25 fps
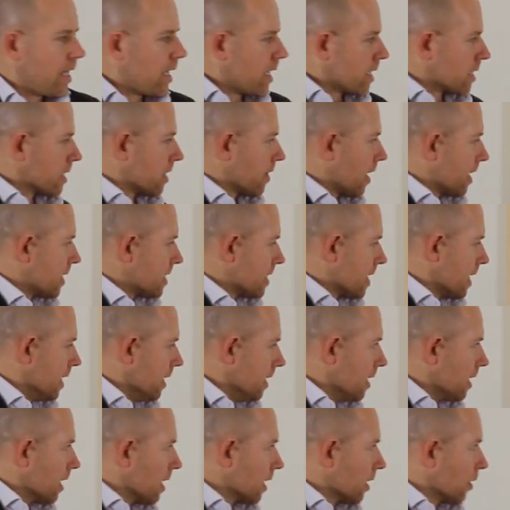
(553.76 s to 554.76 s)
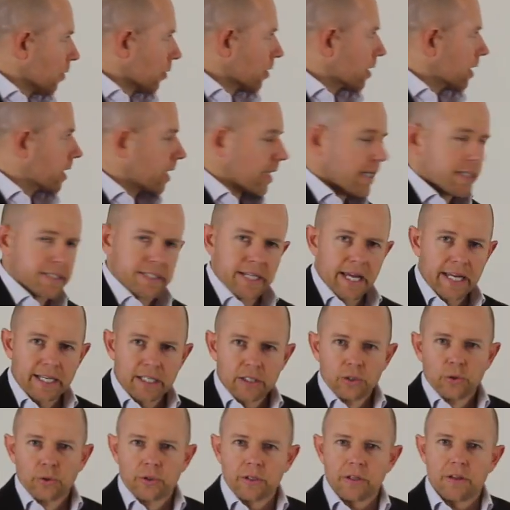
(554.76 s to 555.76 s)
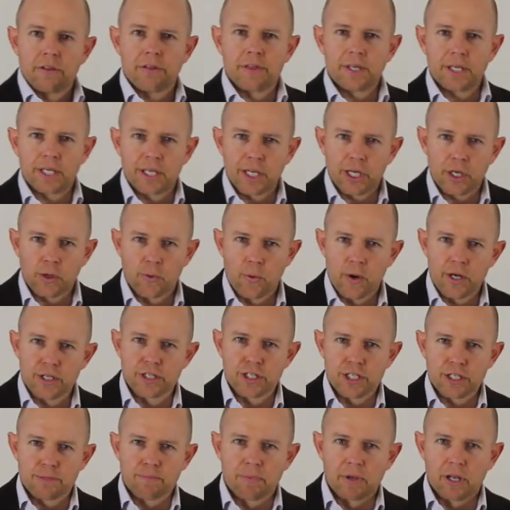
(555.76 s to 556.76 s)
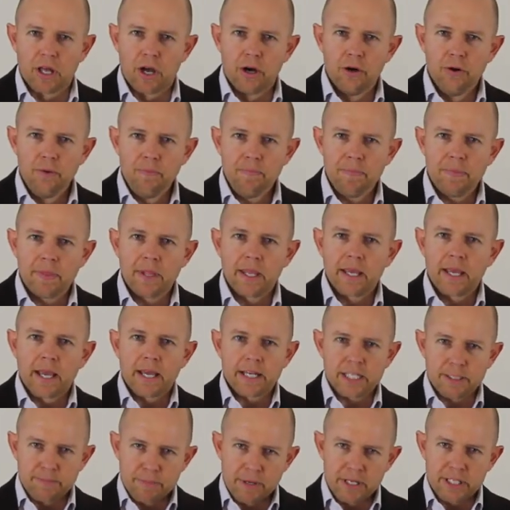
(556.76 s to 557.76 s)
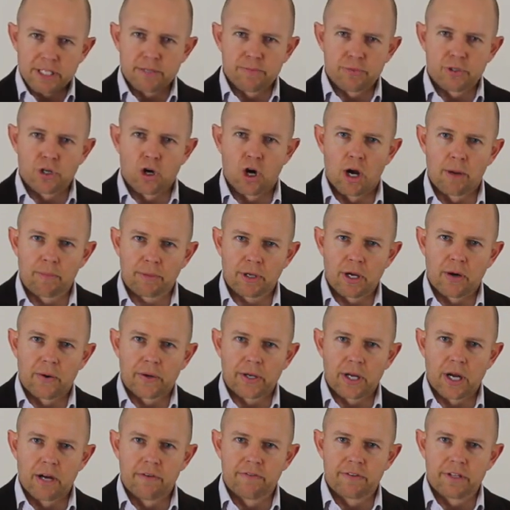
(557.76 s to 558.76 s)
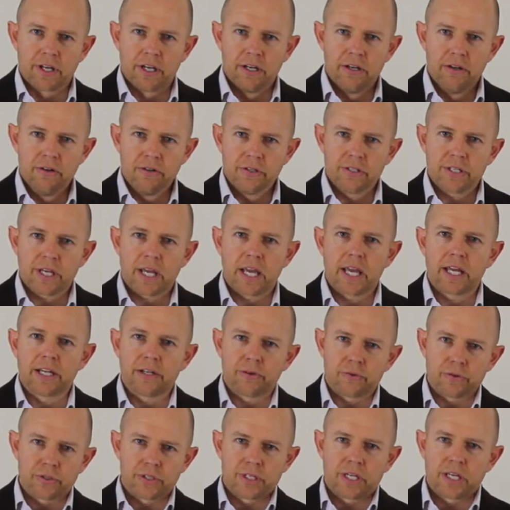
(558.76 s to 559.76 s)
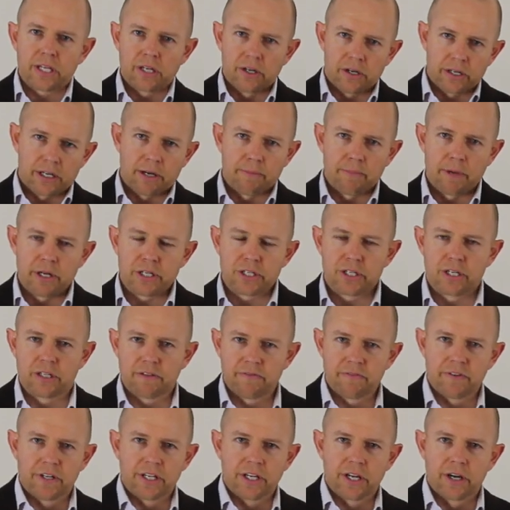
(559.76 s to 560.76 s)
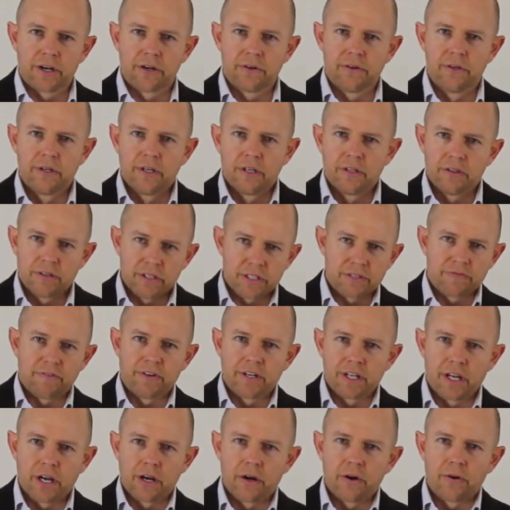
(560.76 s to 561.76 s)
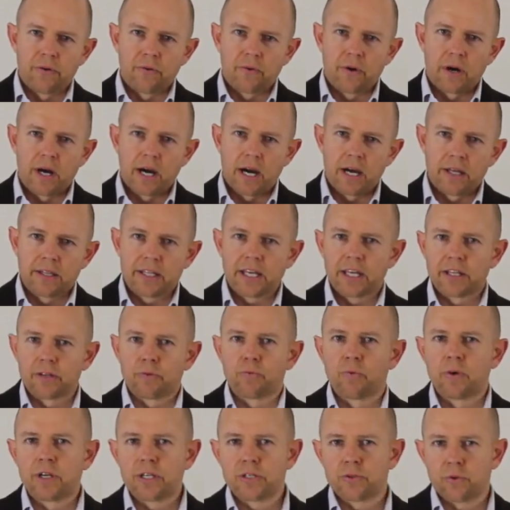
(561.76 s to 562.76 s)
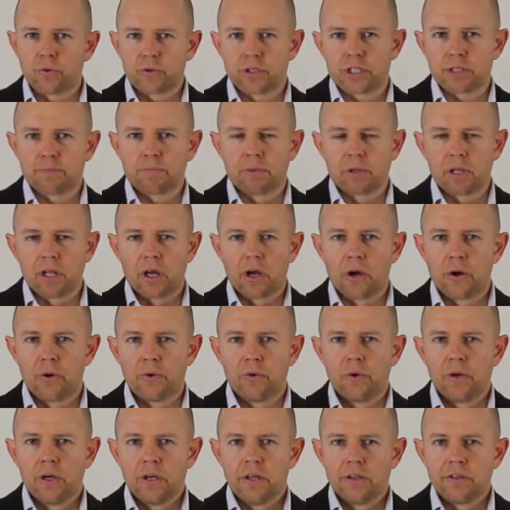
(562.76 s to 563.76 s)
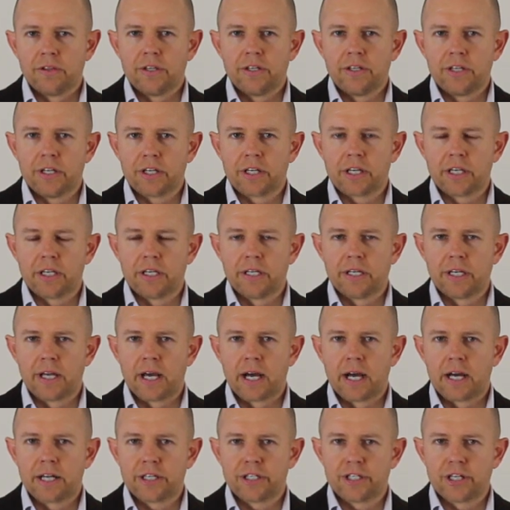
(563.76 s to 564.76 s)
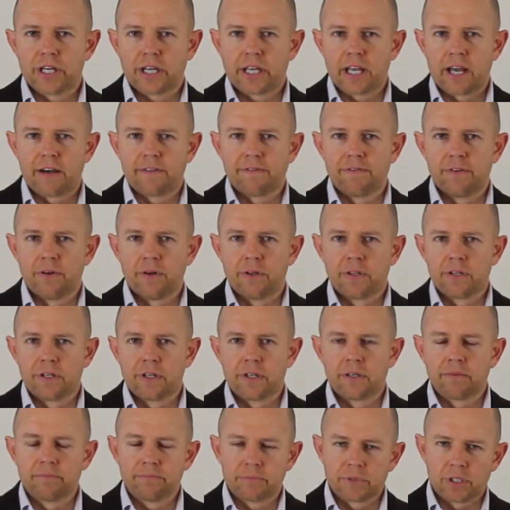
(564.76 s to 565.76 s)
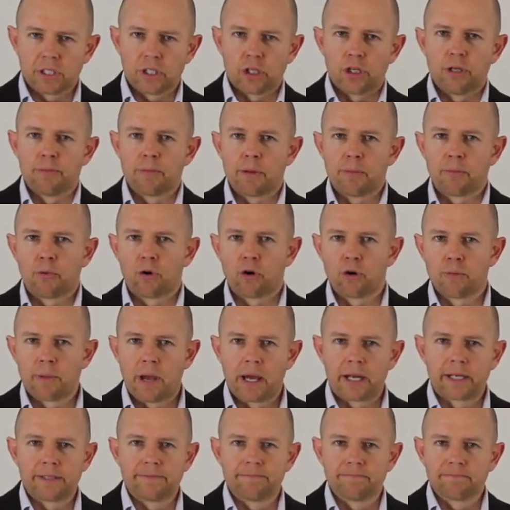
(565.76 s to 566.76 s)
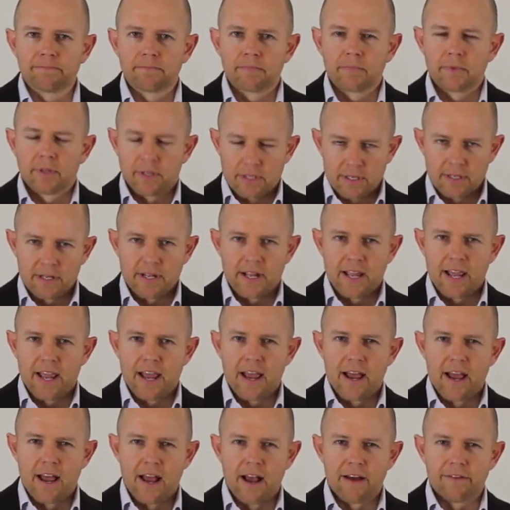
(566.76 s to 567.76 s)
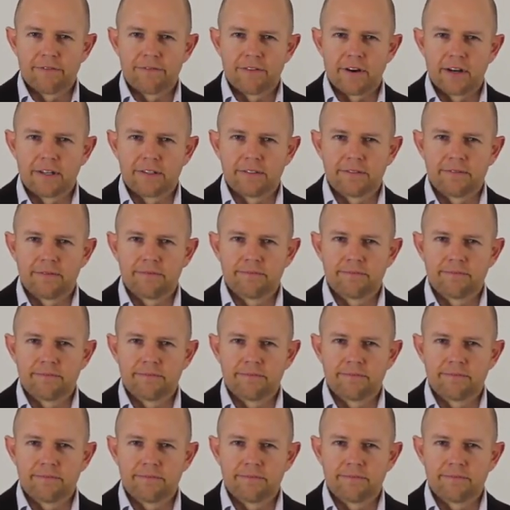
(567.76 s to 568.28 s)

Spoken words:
So that's it. Look, take a look at the thinking questions below, spend some time going over those, and you'll see, like I mentioned in the video, the other resources below that you can check out further to learn a bit more about it. Have fun.